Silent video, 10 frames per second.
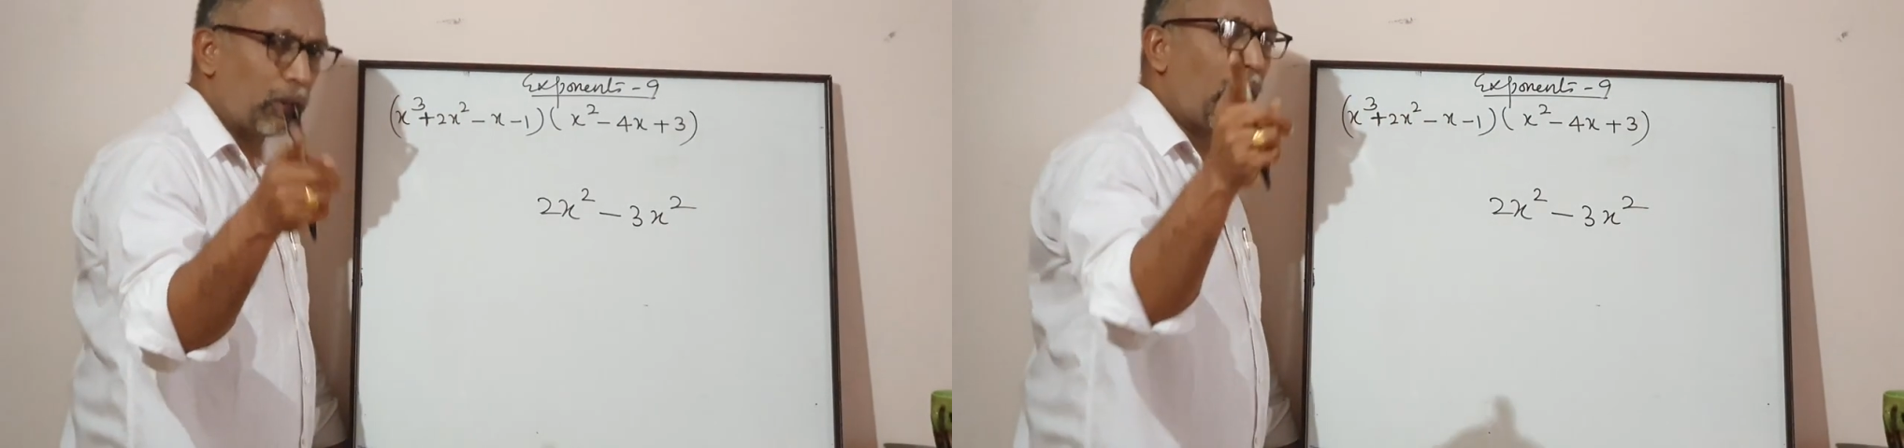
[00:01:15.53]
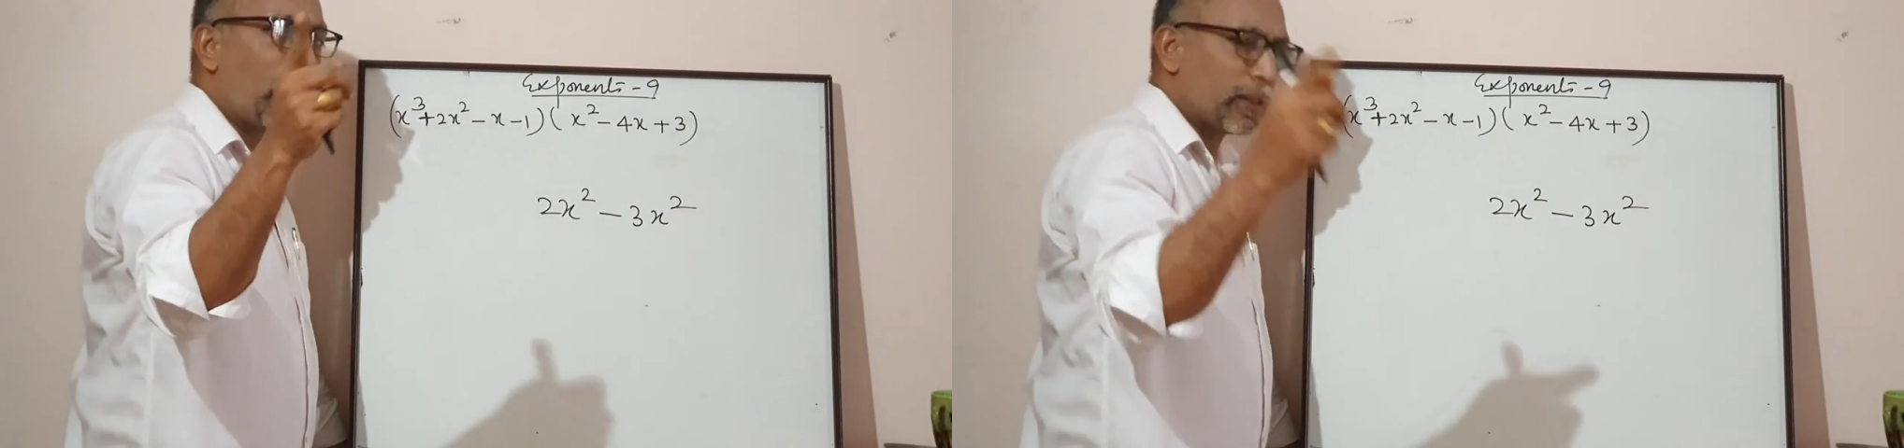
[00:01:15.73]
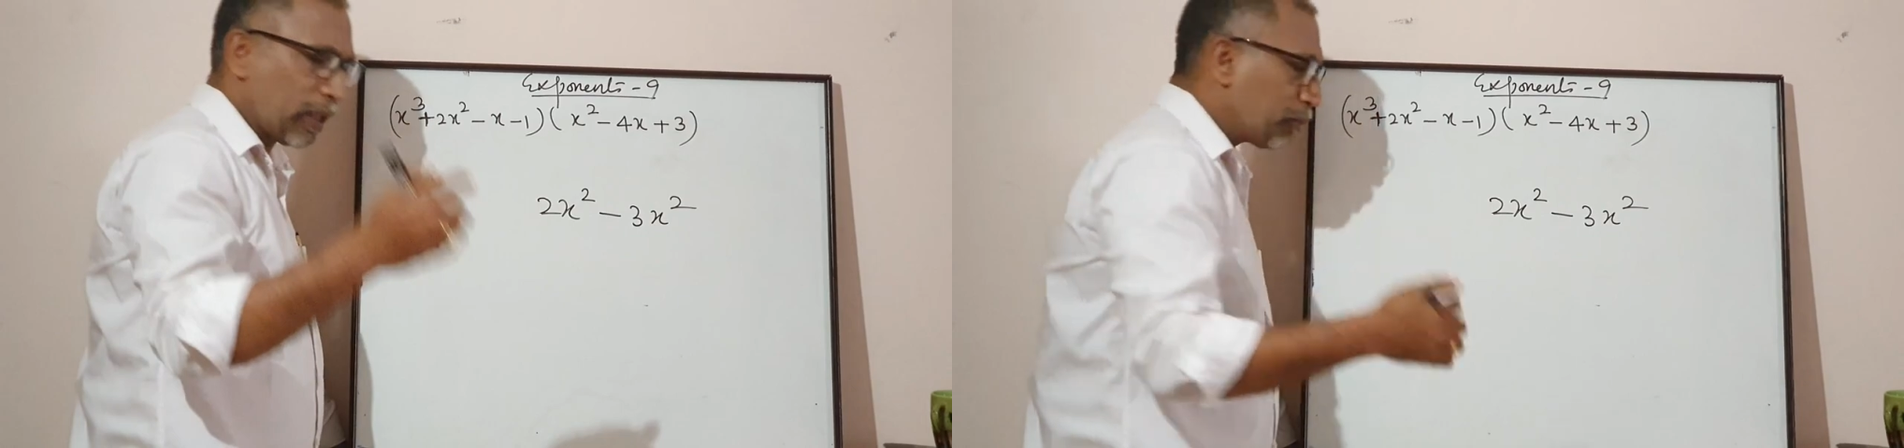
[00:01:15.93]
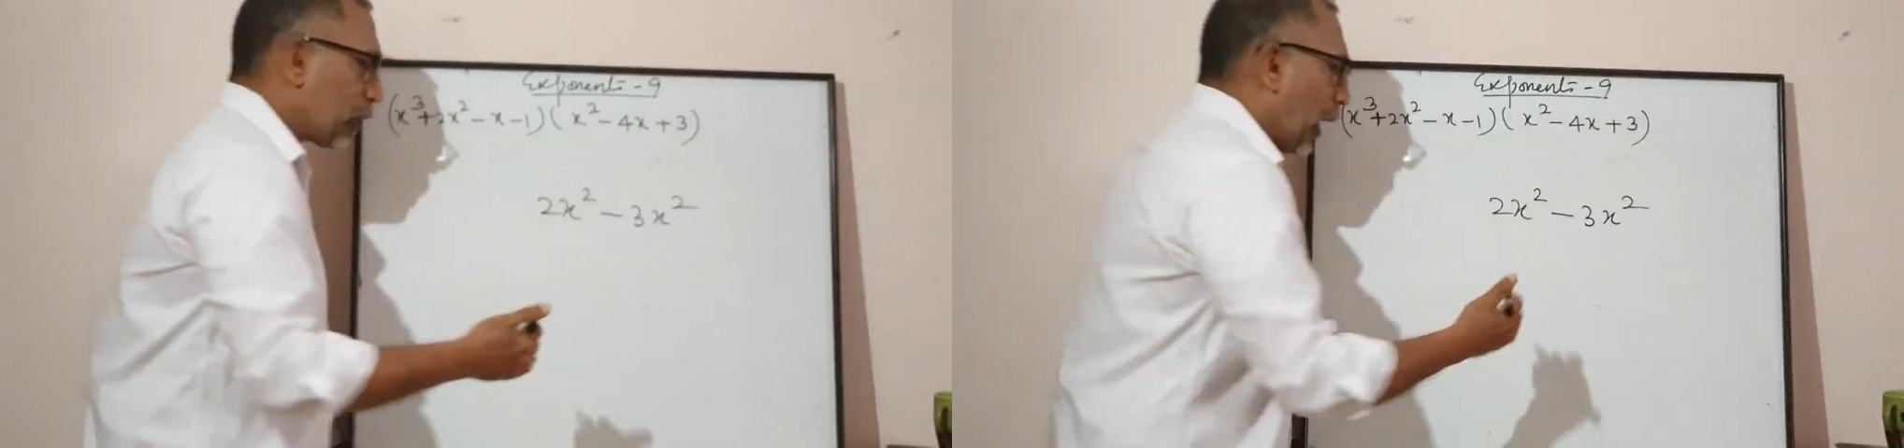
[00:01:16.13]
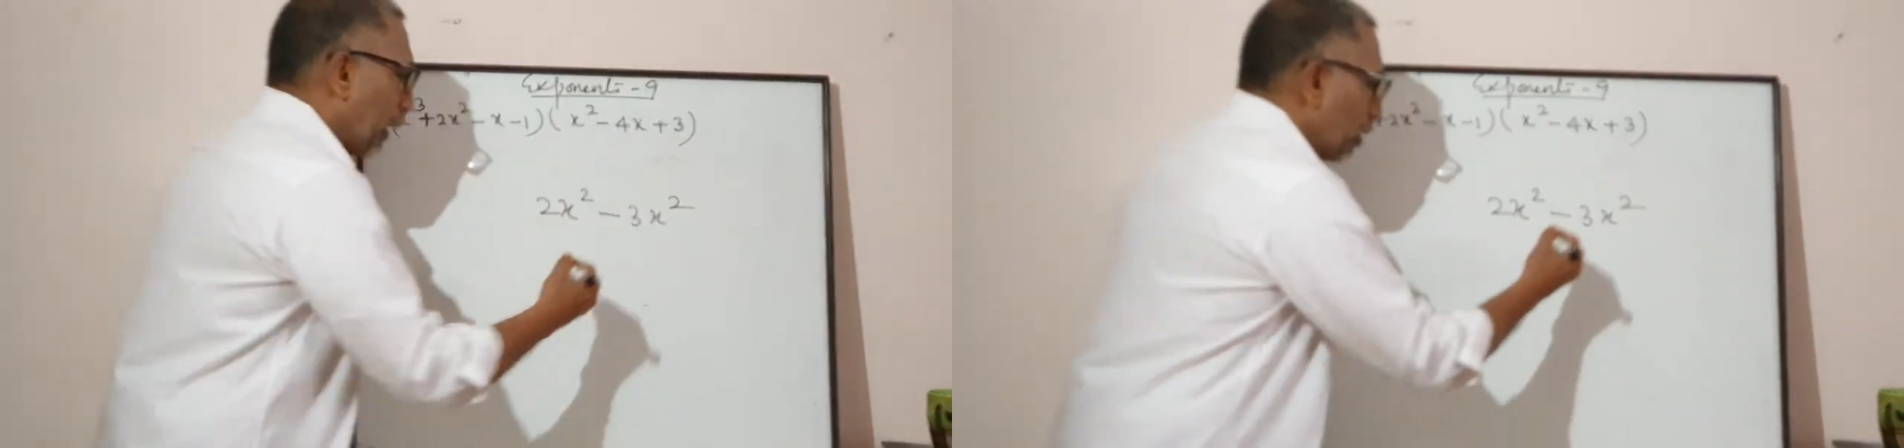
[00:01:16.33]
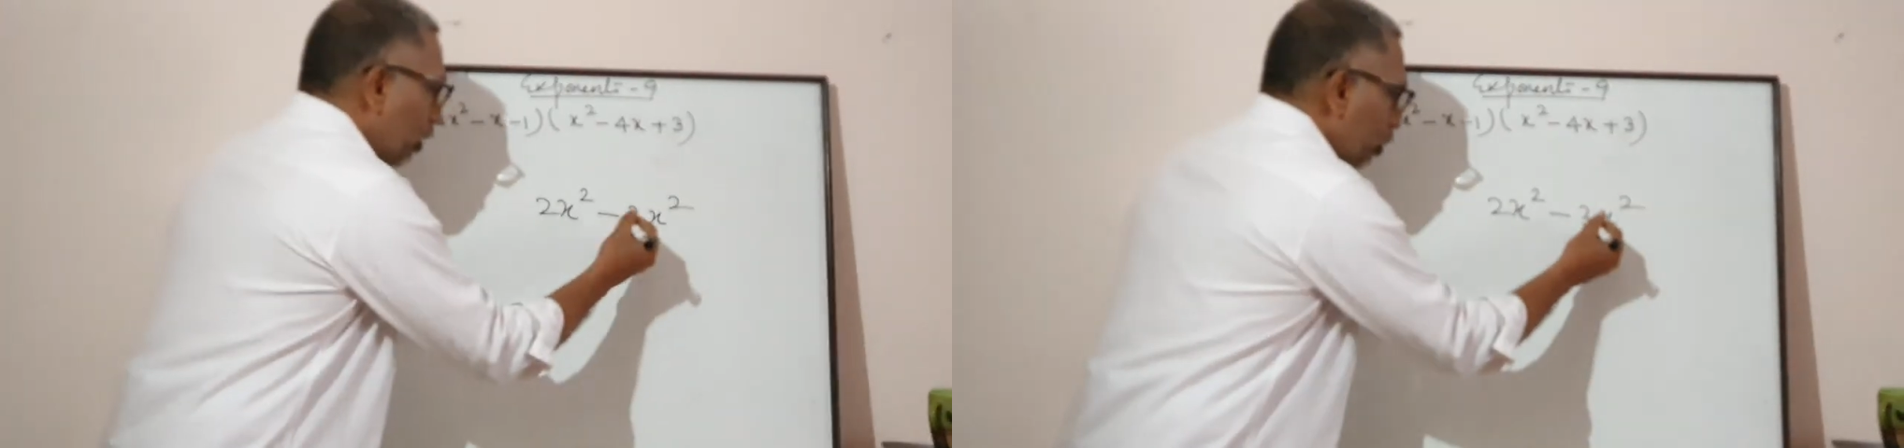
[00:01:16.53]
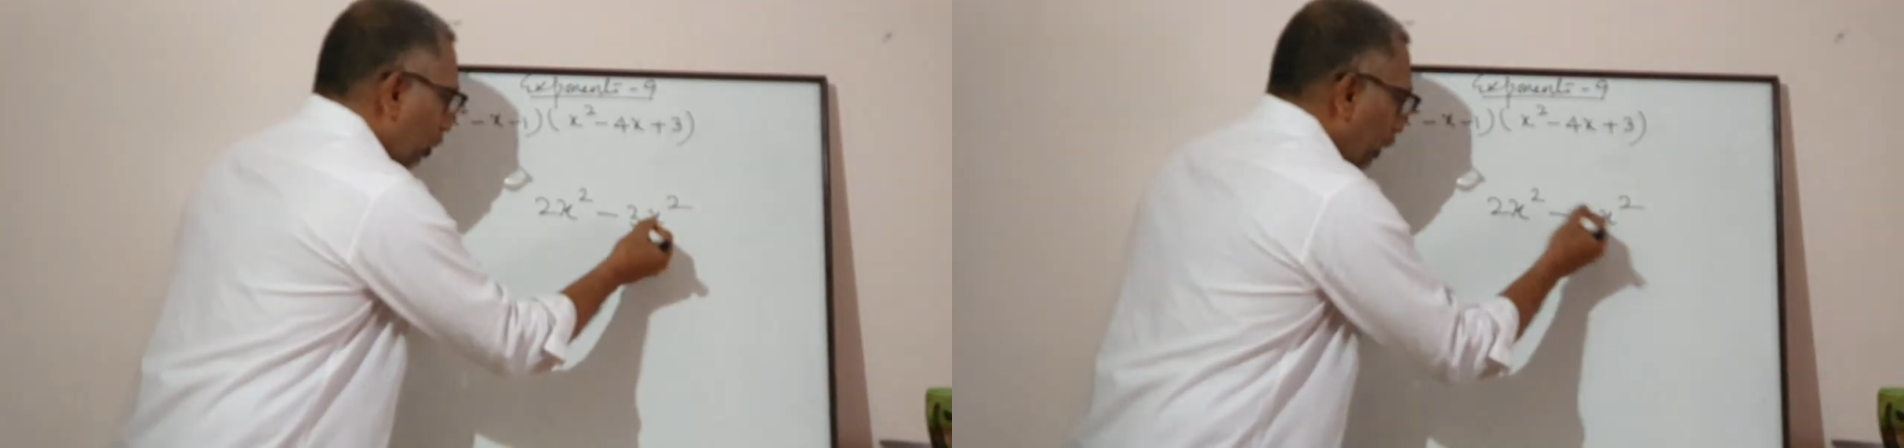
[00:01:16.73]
Yeah, subtract. So